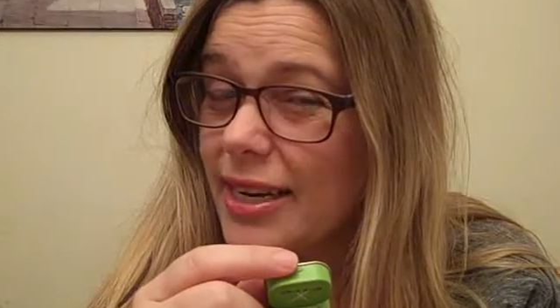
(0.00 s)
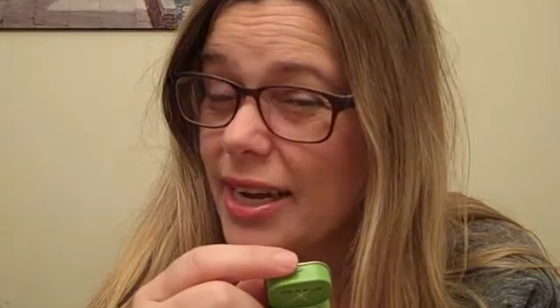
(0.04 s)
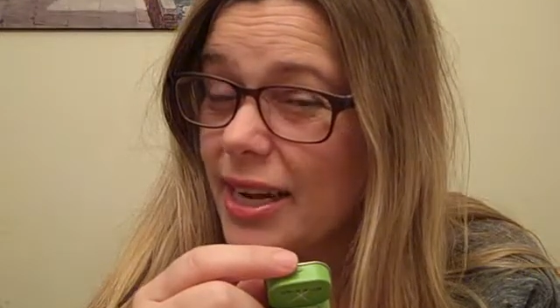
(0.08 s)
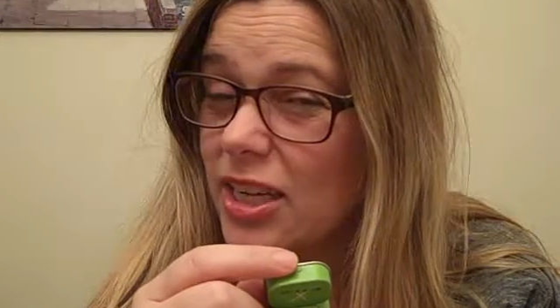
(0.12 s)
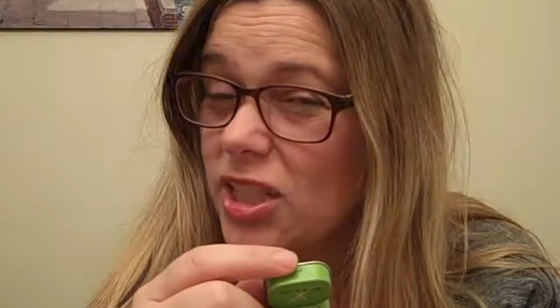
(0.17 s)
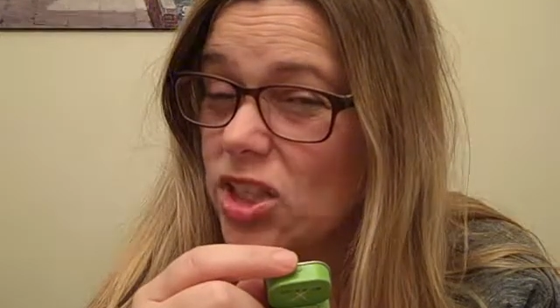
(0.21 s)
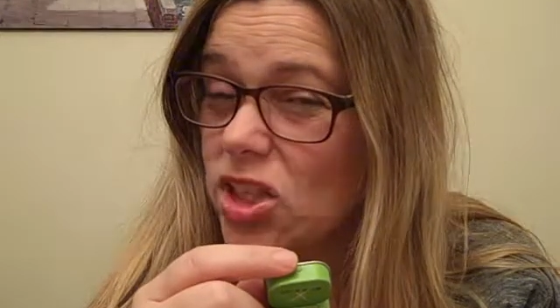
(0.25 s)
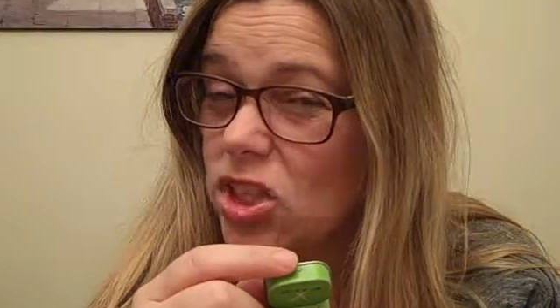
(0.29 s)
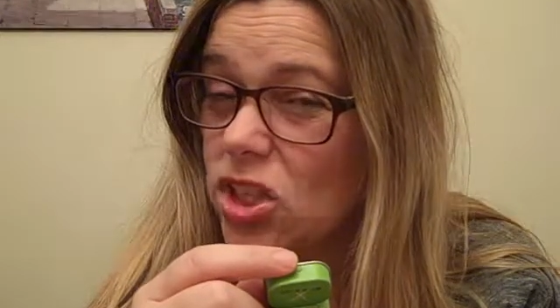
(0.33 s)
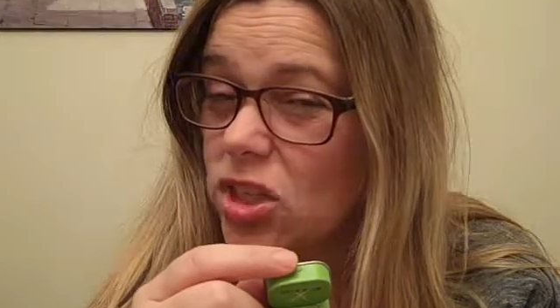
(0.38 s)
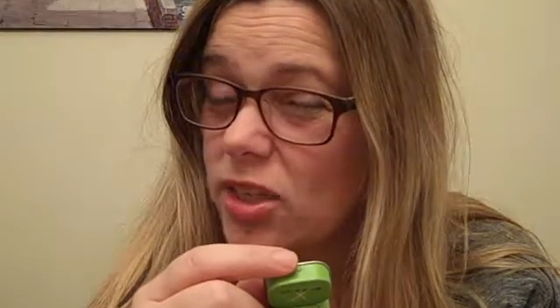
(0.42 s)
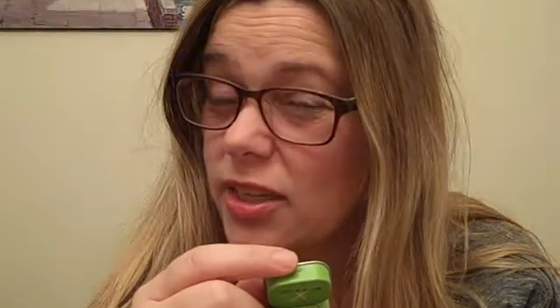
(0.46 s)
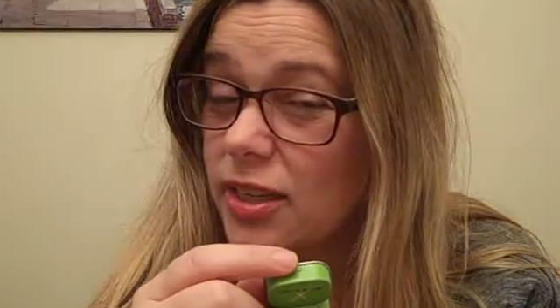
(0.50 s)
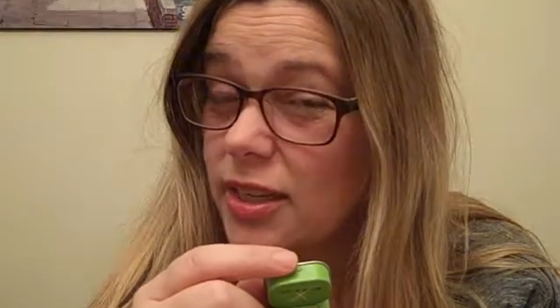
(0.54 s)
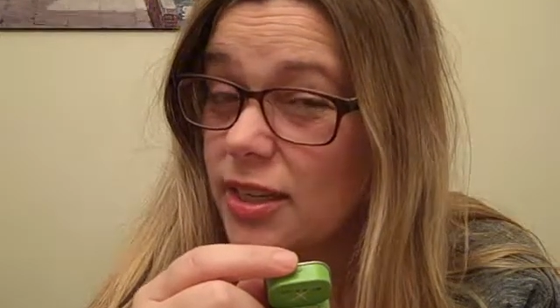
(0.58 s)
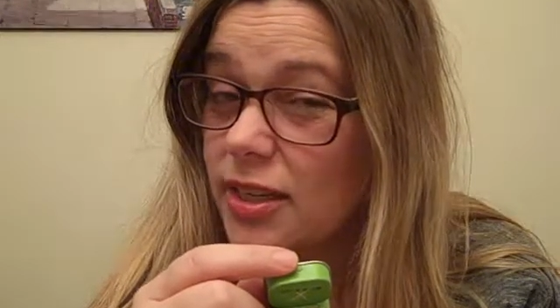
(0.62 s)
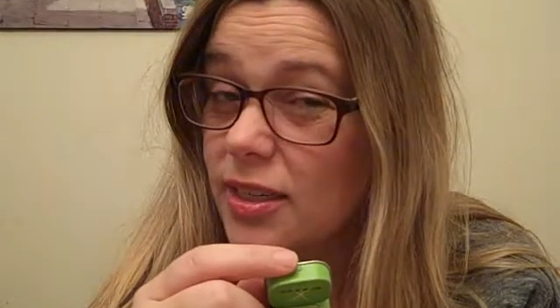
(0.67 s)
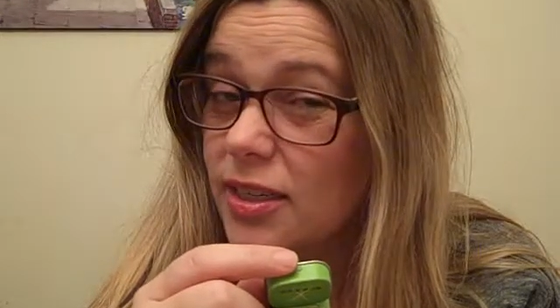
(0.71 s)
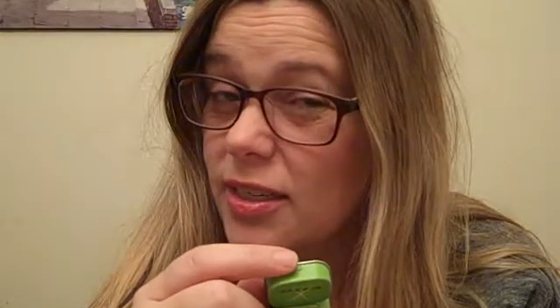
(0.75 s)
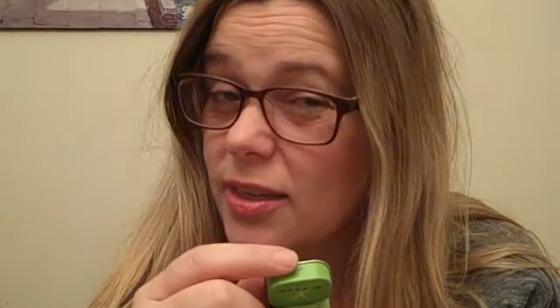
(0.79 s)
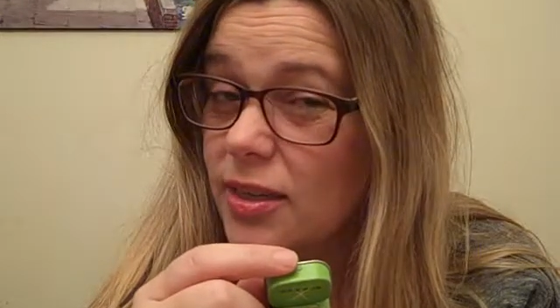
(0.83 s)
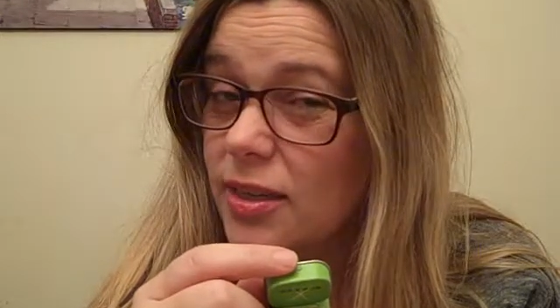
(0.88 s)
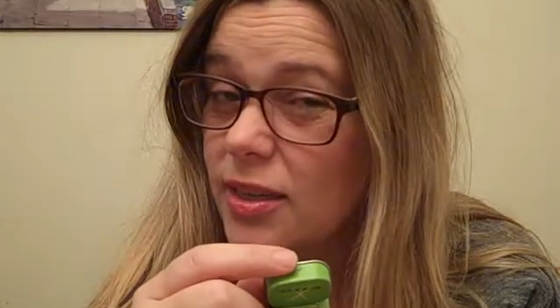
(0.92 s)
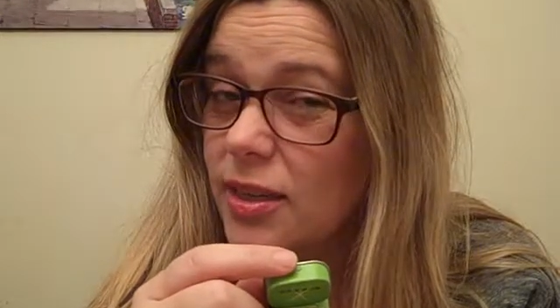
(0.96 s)
I
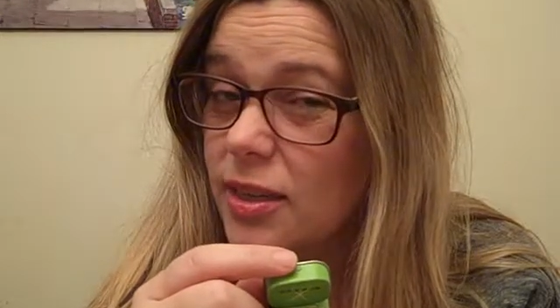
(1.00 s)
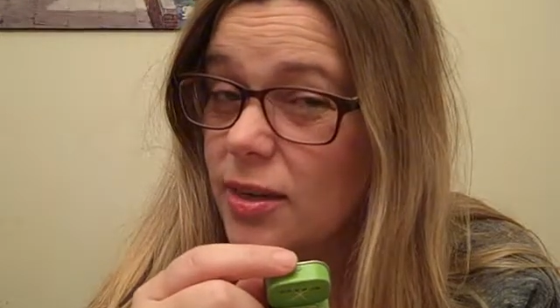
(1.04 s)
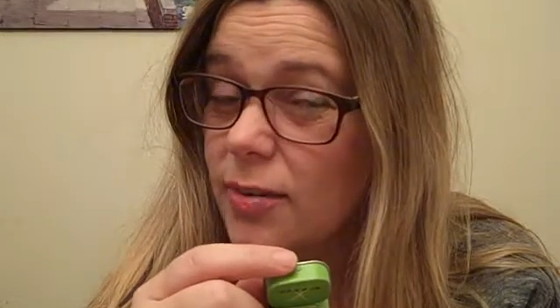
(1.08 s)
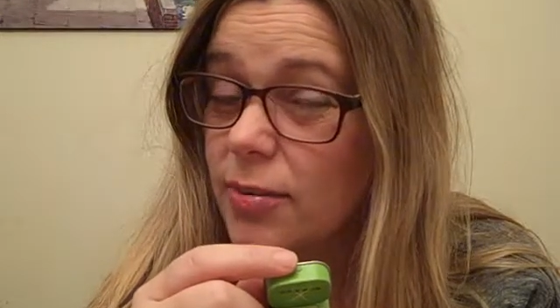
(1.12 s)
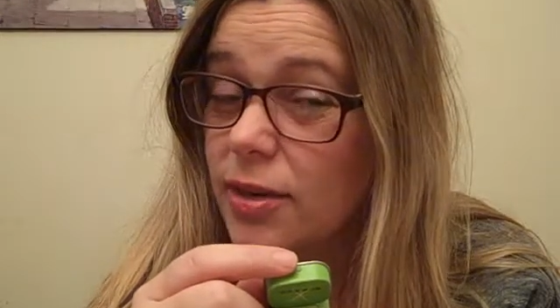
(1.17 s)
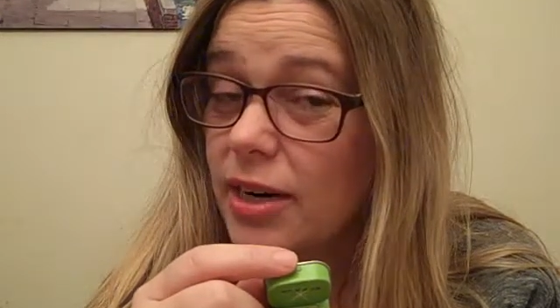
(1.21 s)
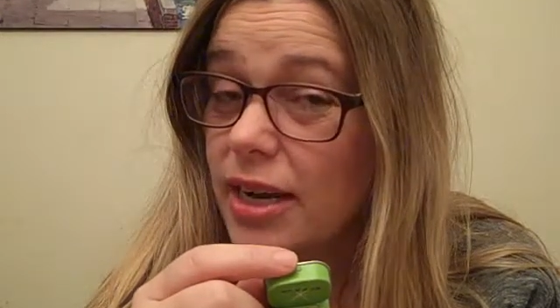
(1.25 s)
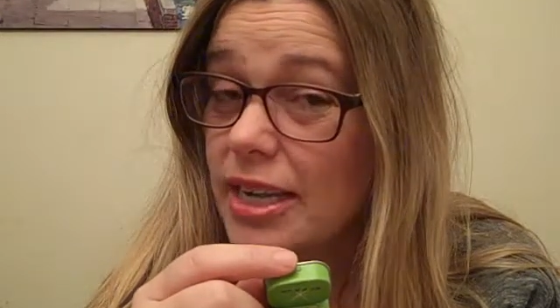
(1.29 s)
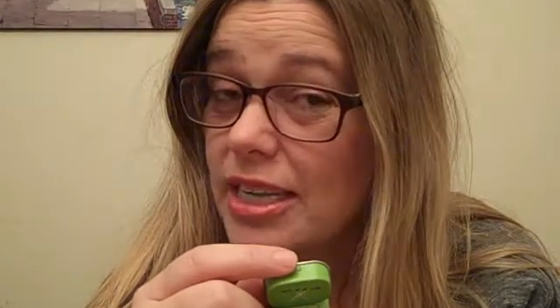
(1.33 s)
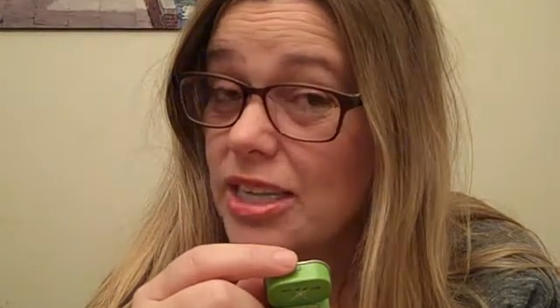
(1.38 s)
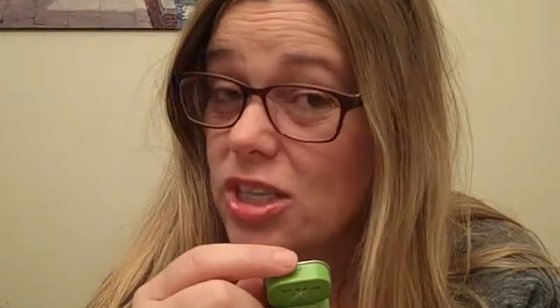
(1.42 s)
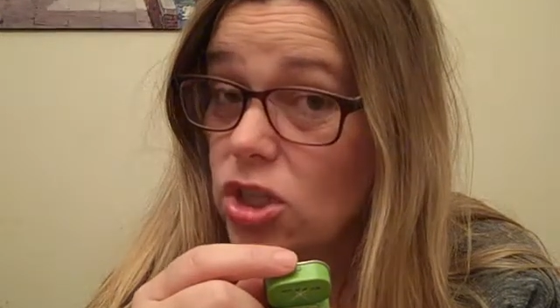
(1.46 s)
shouldn't, but I